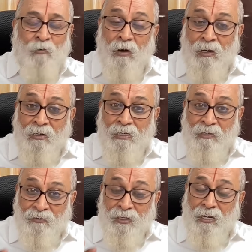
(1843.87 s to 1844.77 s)
what,
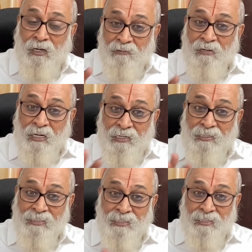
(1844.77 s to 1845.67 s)
if at all even
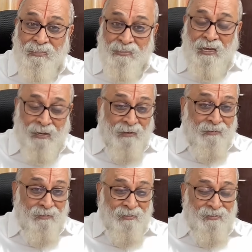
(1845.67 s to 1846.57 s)
conditioning is
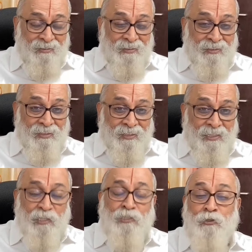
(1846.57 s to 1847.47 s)
there,
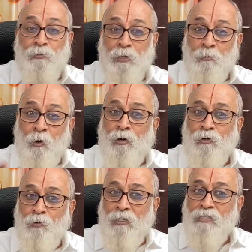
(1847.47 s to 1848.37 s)
it should be
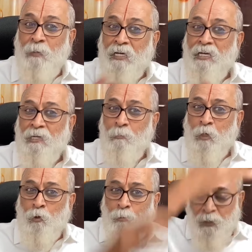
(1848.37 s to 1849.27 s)
more towards making
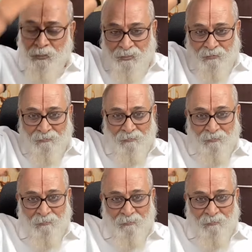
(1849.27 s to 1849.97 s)
him a good person.